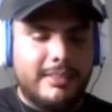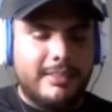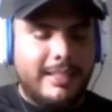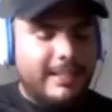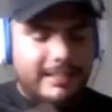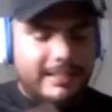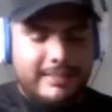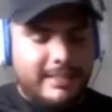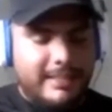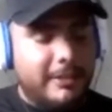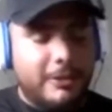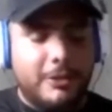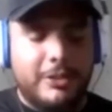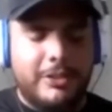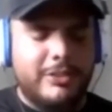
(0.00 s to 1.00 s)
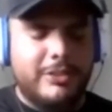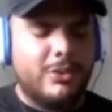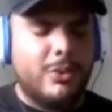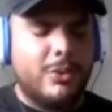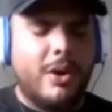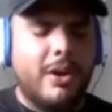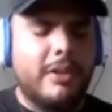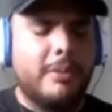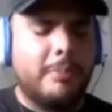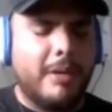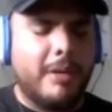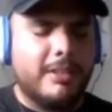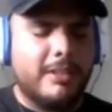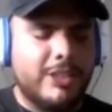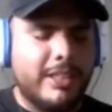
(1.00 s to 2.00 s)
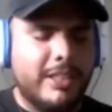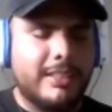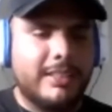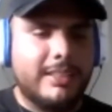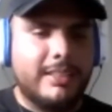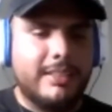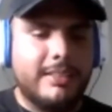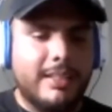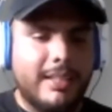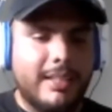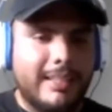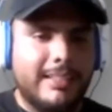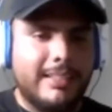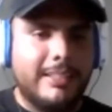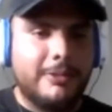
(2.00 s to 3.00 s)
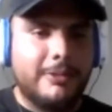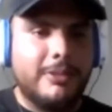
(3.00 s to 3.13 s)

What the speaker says: I said it earlier, so unapologetically Latino.